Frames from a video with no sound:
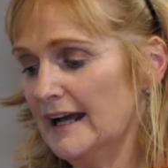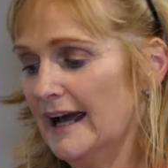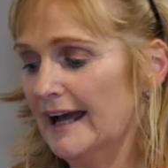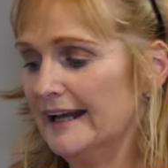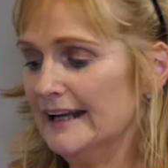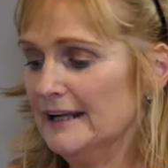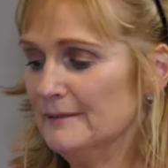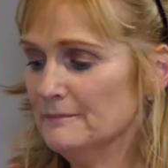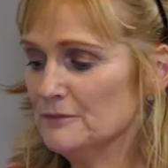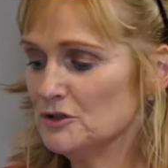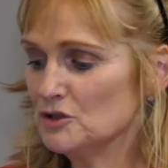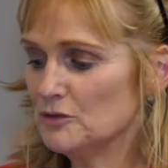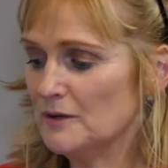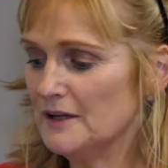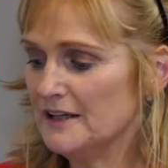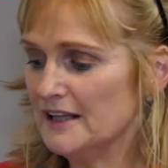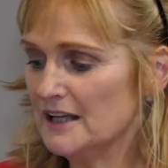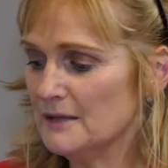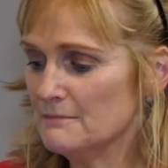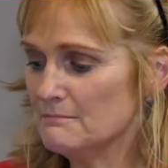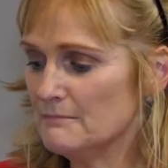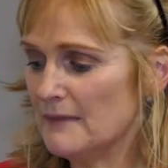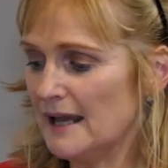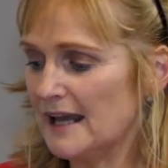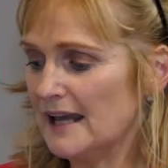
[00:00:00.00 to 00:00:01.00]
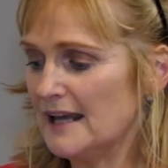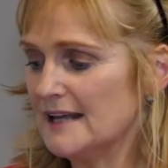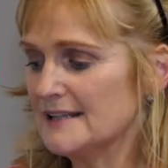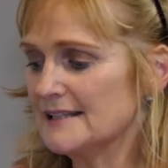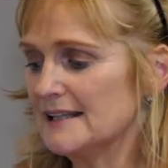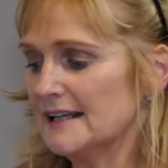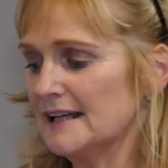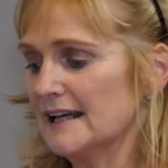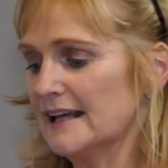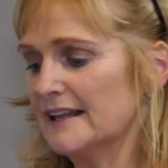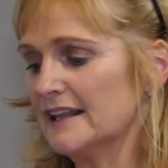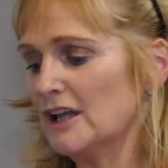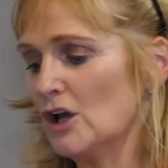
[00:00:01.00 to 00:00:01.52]
And in between the
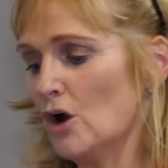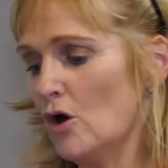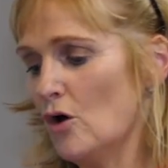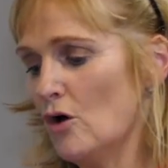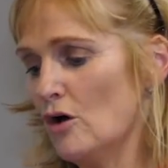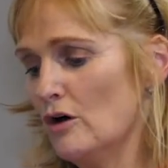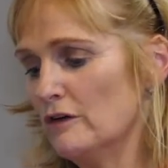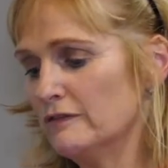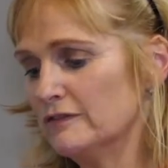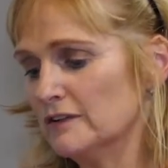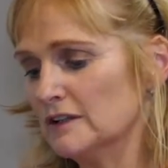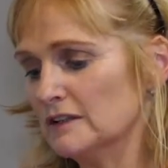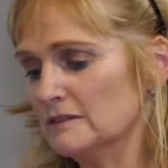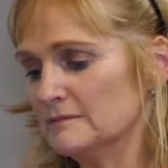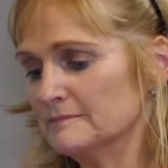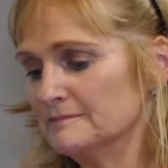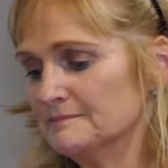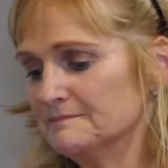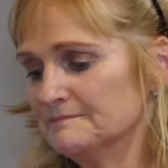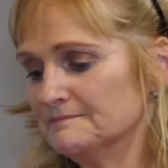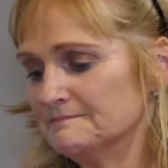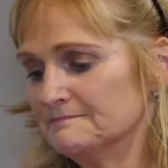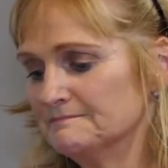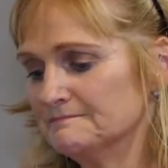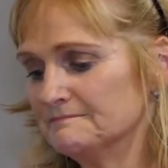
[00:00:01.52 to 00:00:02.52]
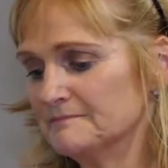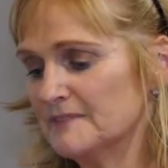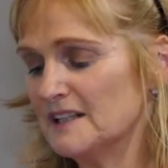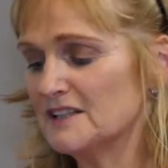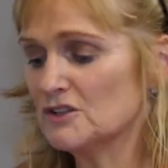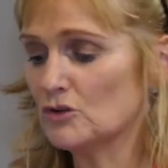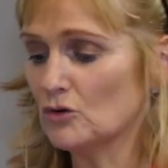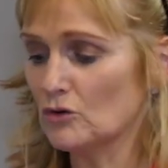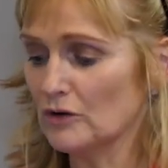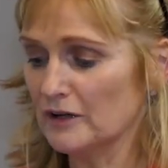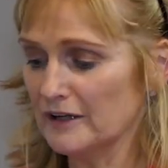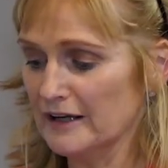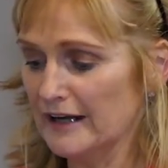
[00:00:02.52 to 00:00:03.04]
amazing and the awful,
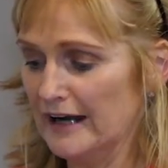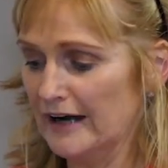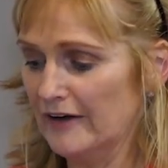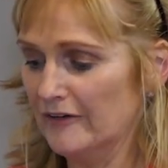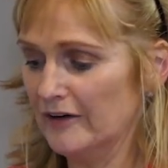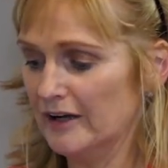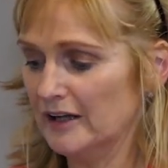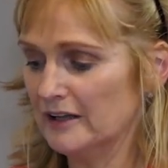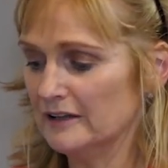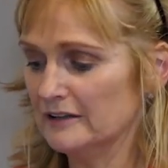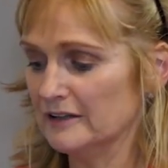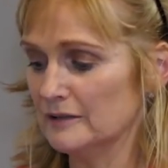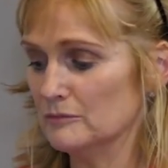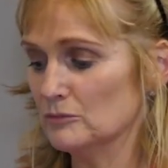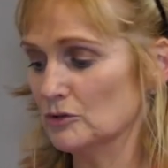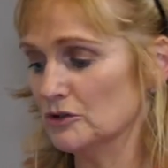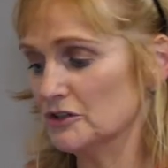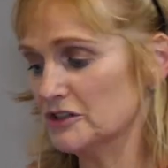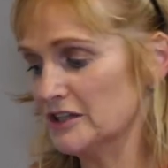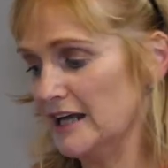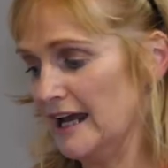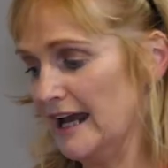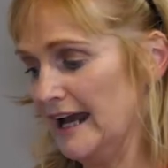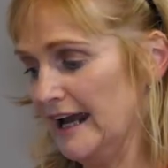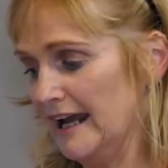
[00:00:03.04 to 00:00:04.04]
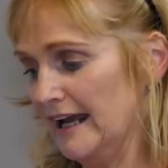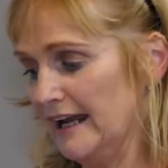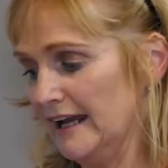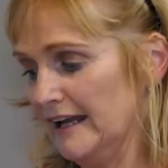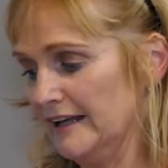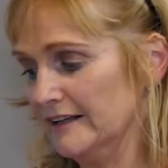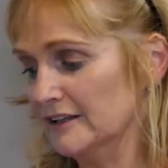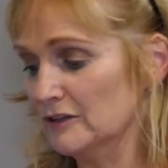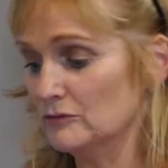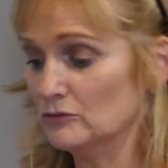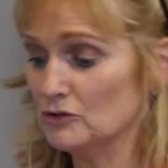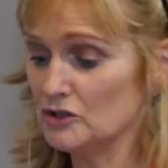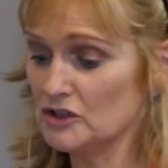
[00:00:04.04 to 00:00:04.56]
it's ordinary and
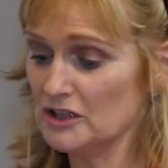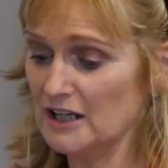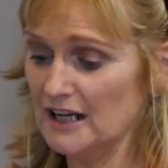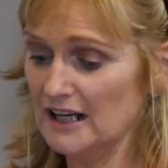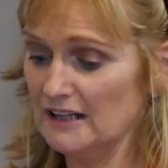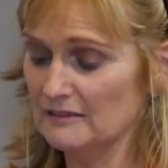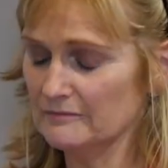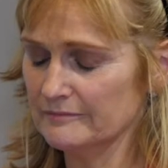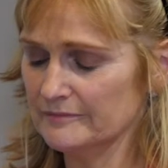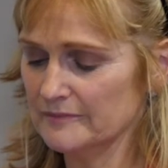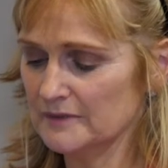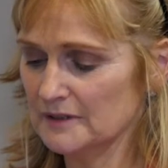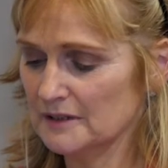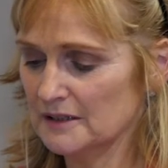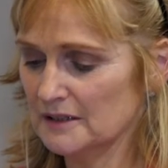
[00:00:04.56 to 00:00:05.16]
mundane and routine.